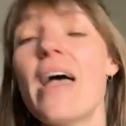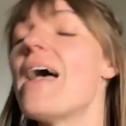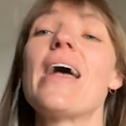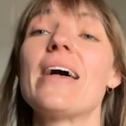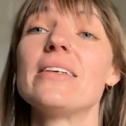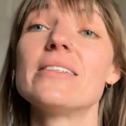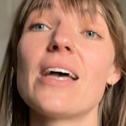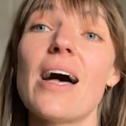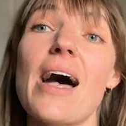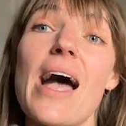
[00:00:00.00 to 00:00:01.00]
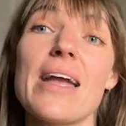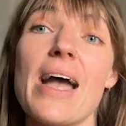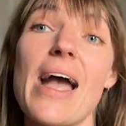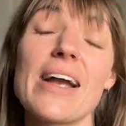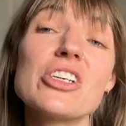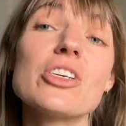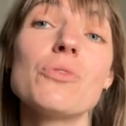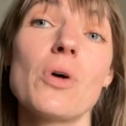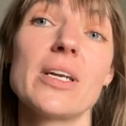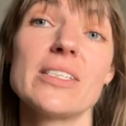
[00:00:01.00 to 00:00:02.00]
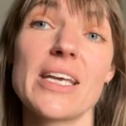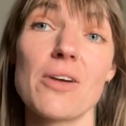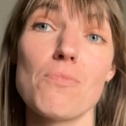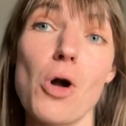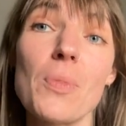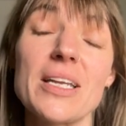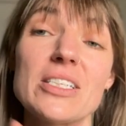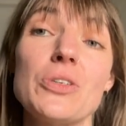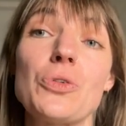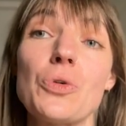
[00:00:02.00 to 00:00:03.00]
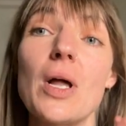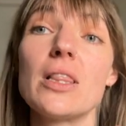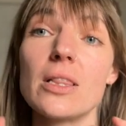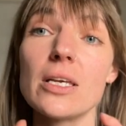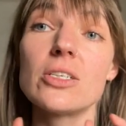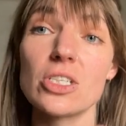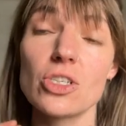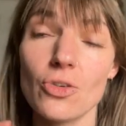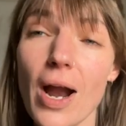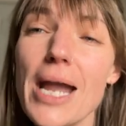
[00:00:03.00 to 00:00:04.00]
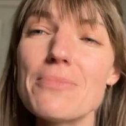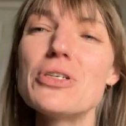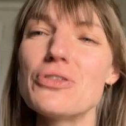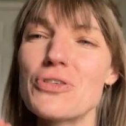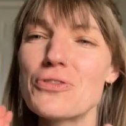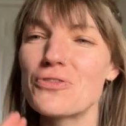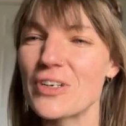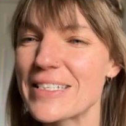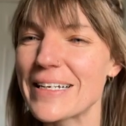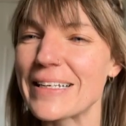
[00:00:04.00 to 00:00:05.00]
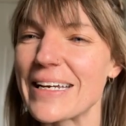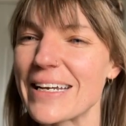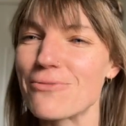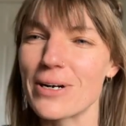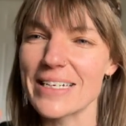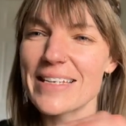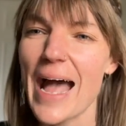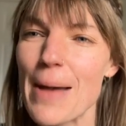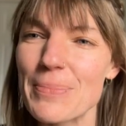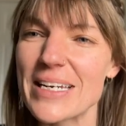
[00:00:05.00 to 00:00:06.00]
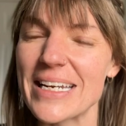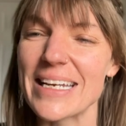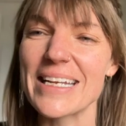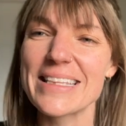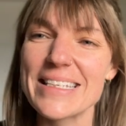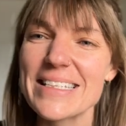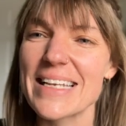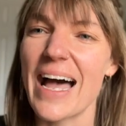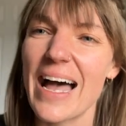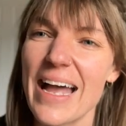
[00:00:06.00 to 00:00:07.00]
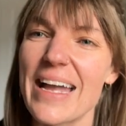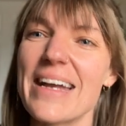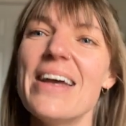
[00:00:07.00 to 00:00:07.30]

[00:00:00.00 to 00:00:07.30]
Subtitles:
And I actually want to take a moment to describe to you physically what is happening in the sky